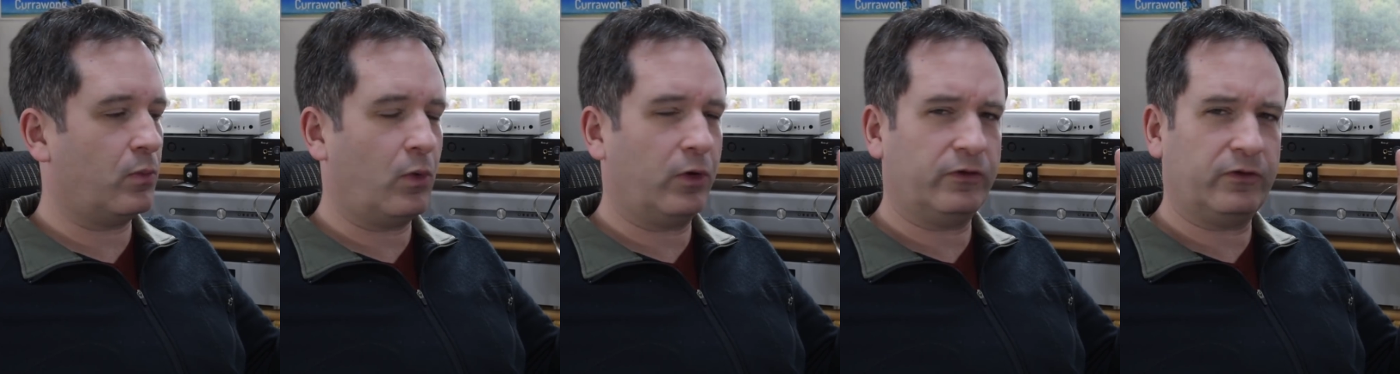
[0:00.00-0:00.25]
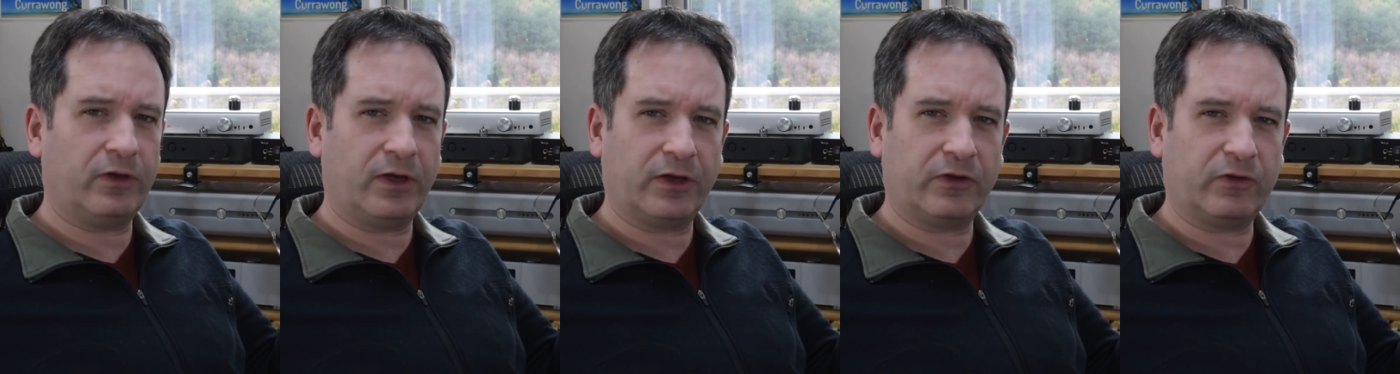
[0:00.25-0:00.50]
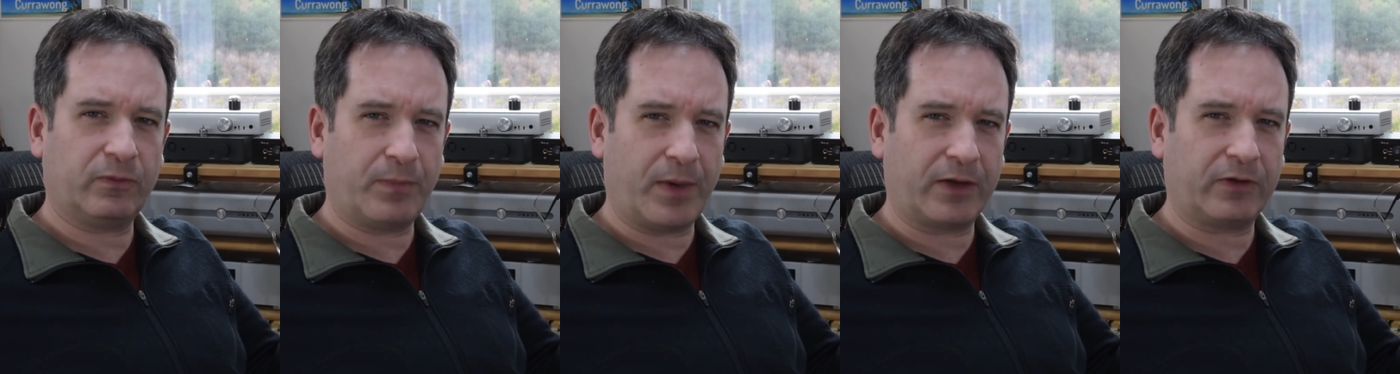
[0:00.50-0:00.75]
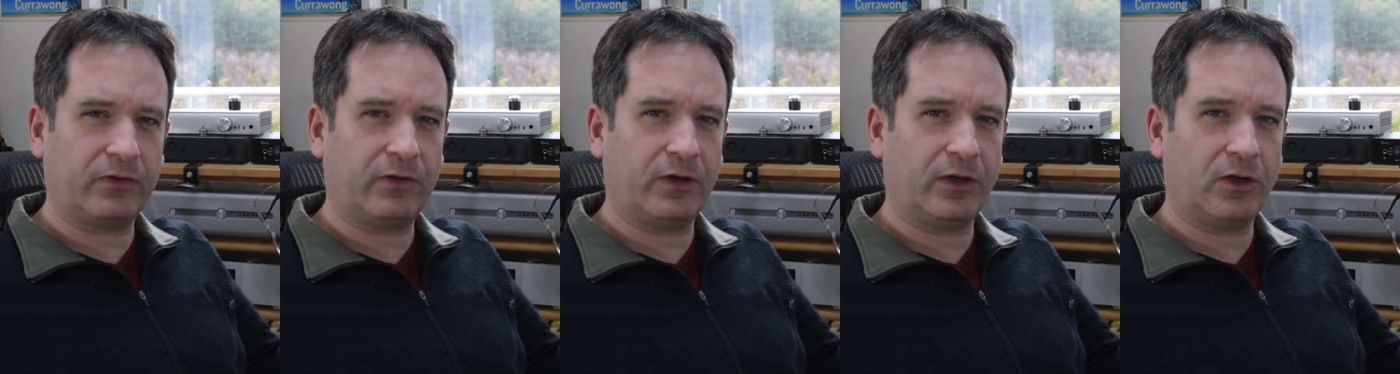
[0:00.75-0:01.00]
wasn't
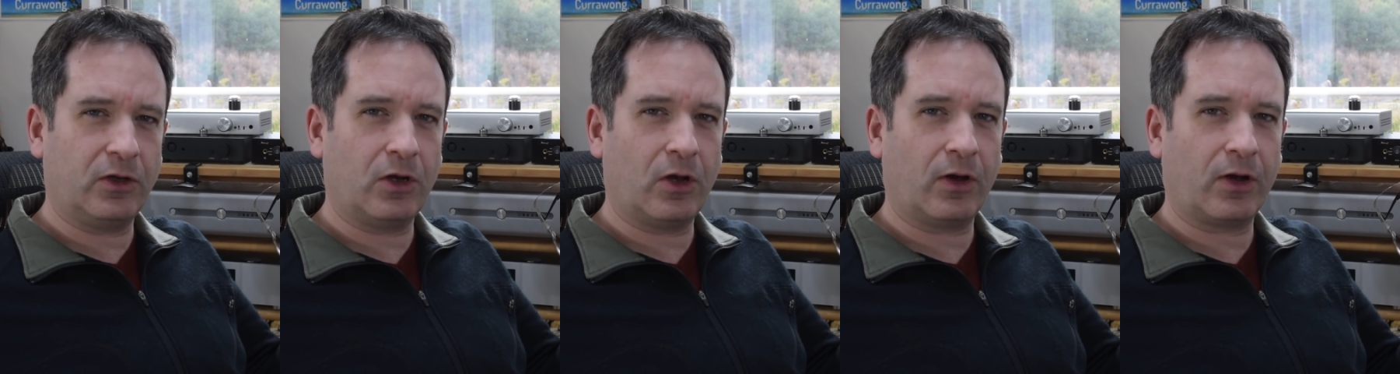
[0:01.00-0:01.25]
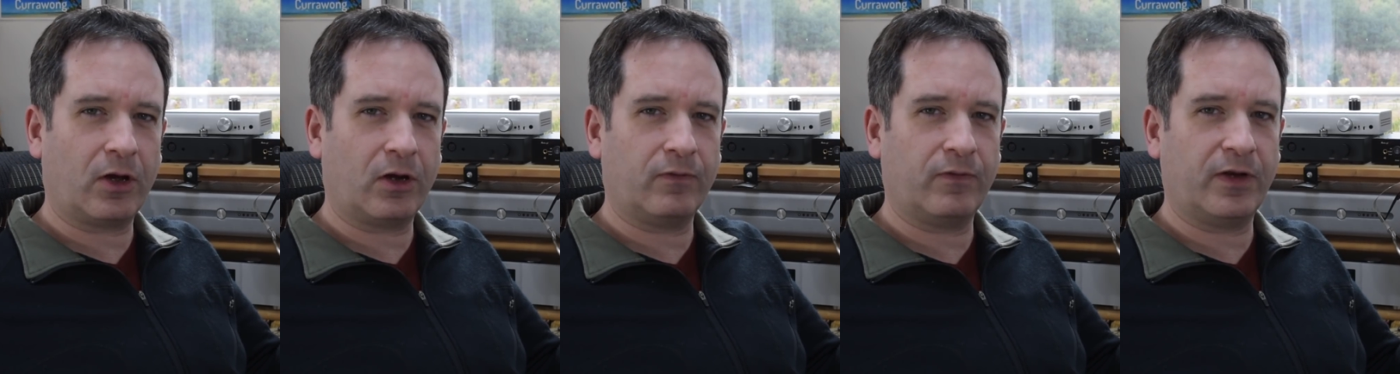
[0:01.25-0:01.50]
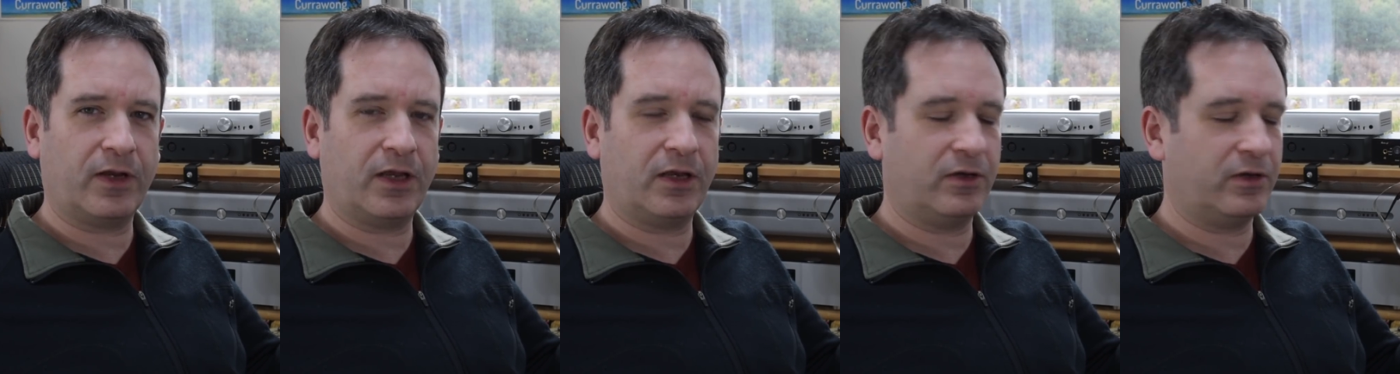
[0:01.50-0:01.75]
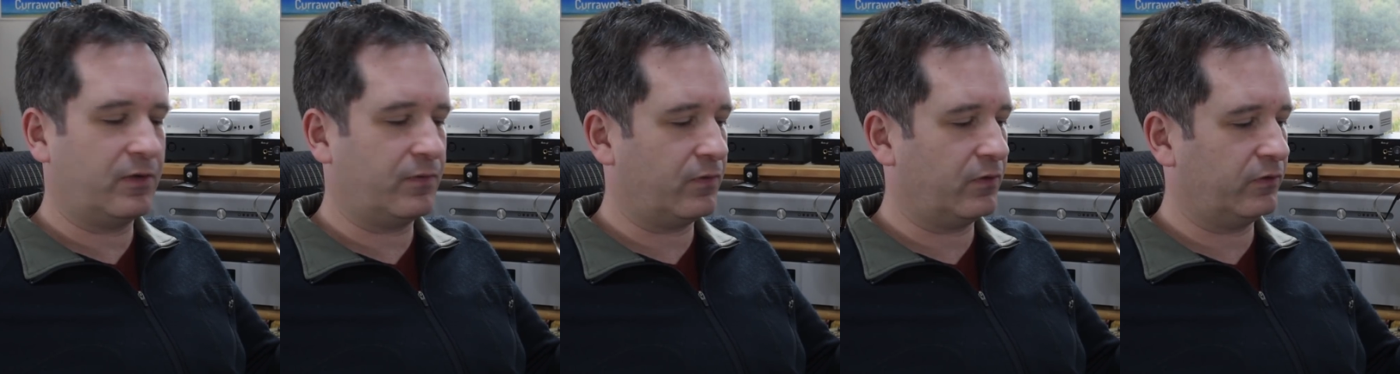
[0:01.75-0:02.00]
expecting, you know, kind of any
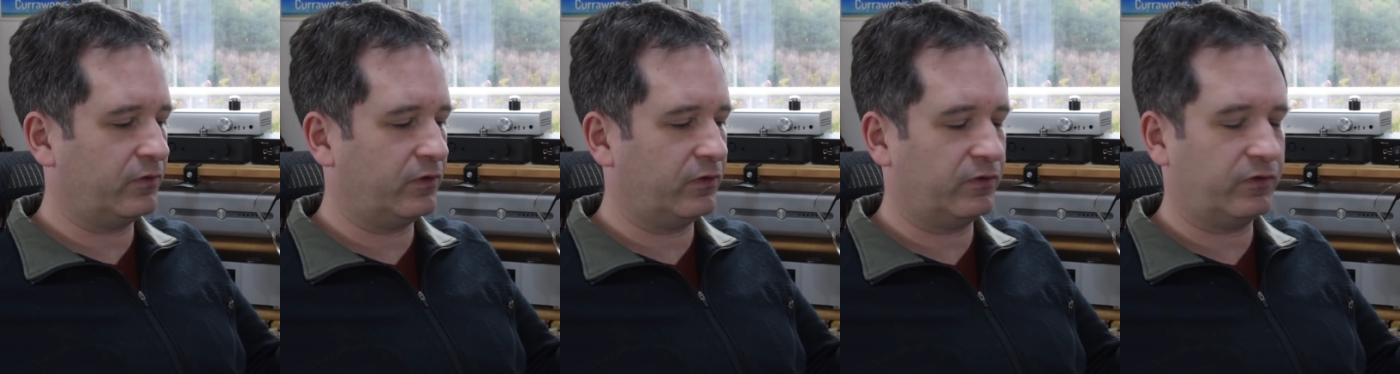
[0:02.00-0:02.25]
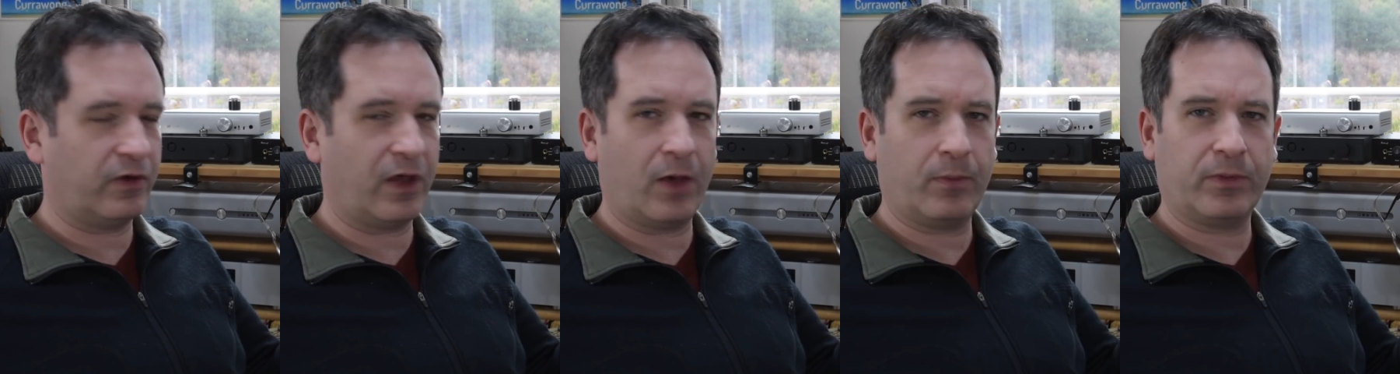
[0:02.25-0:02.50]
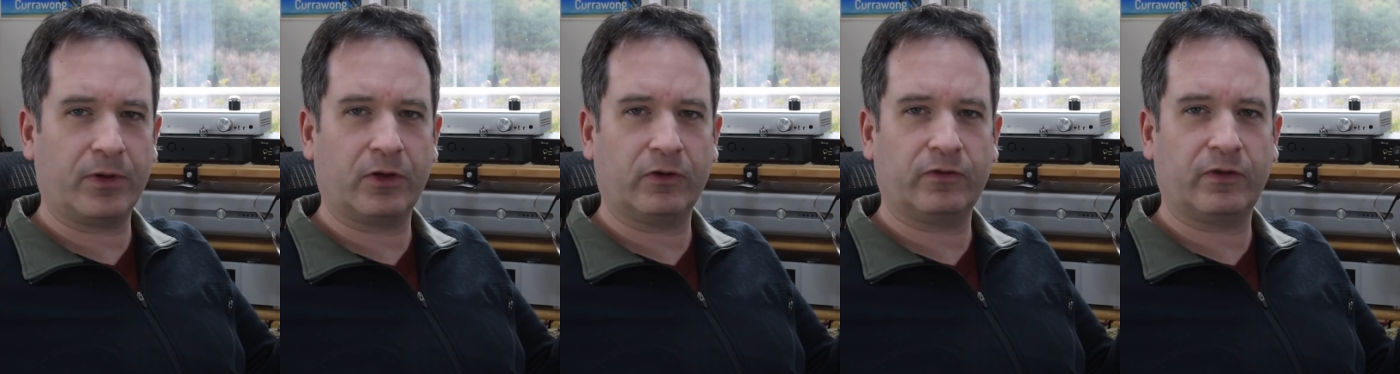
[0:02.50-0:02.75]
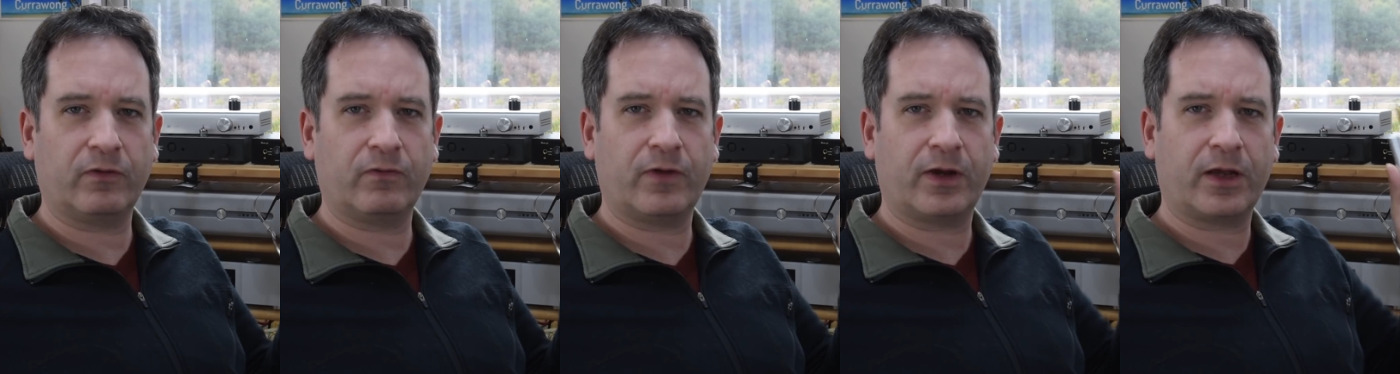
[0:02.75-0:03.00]
indifference in sound
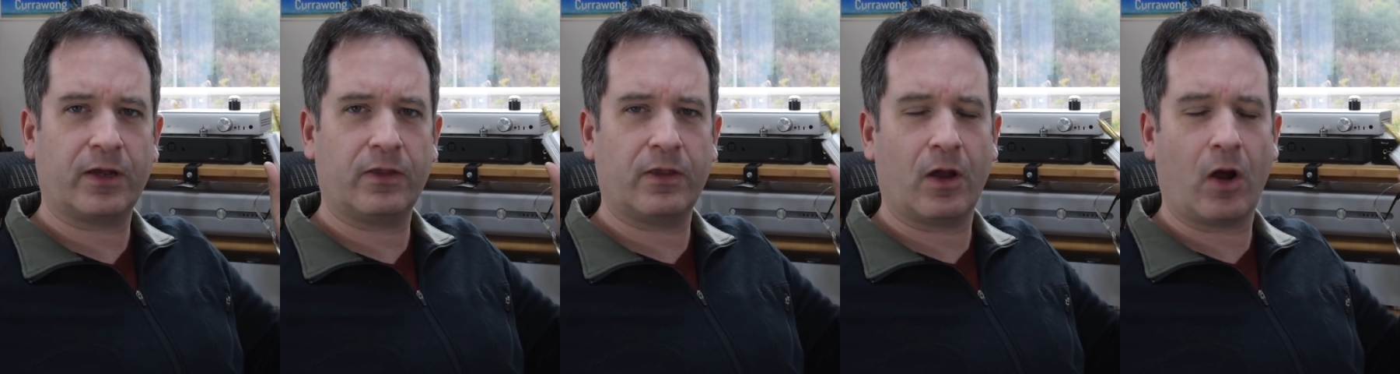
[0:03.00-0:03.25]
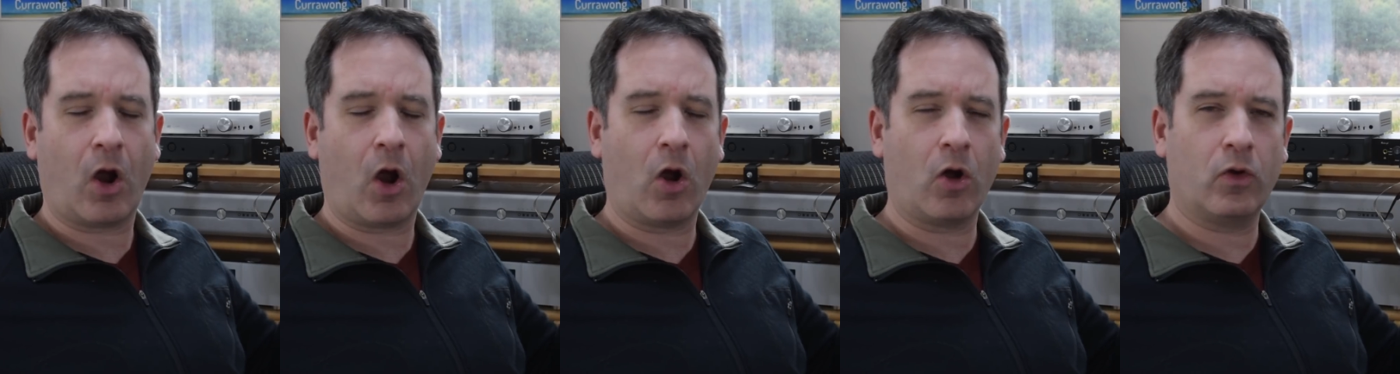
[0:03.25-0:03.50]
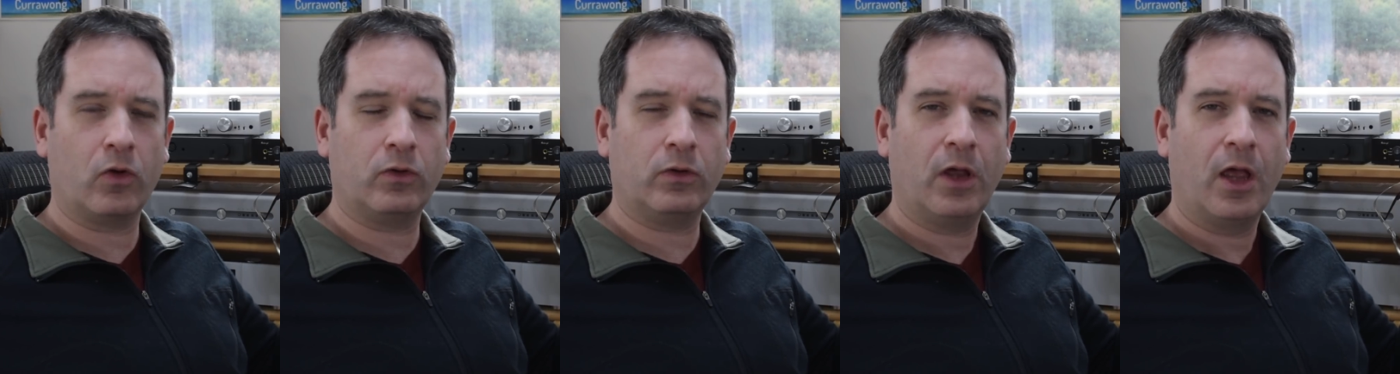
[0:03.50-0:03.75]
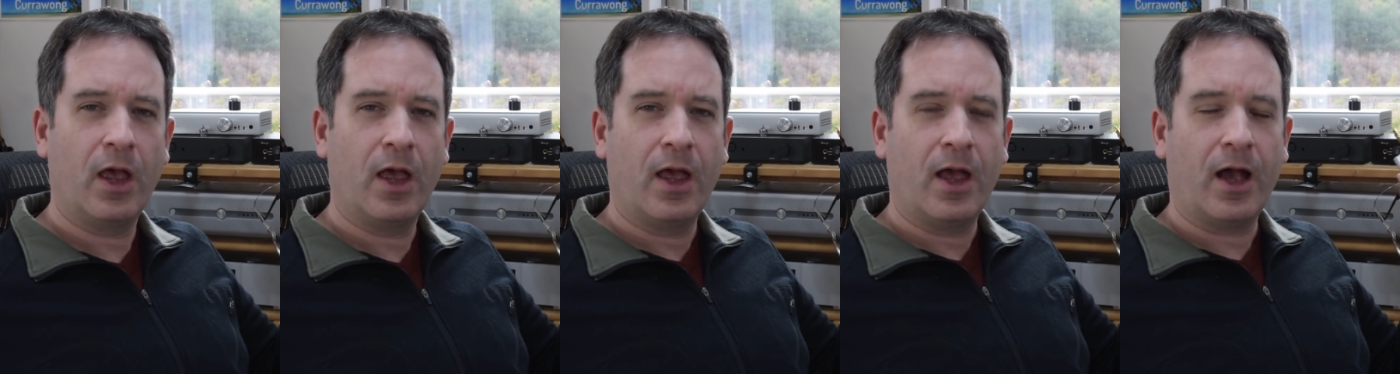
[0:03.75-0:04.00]
because they reckon their
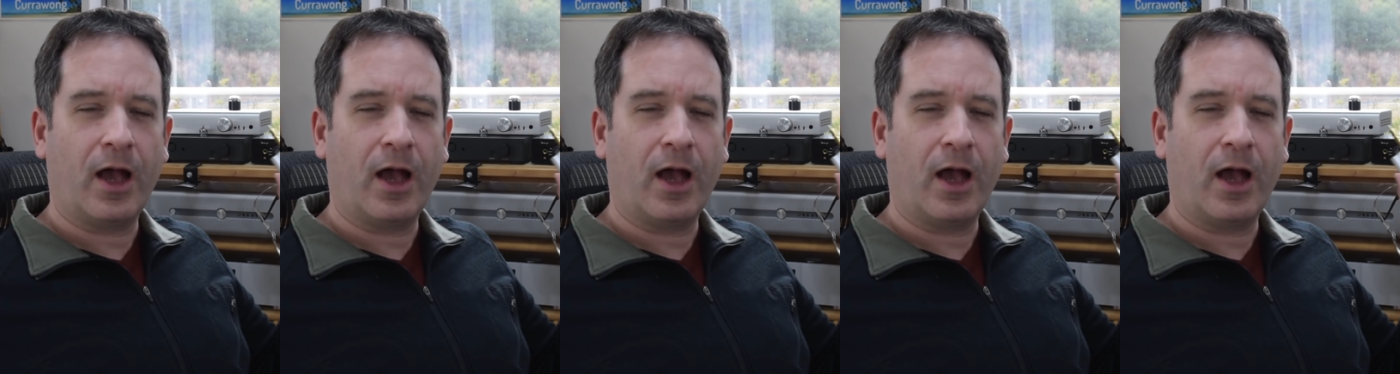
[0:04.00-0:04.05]
own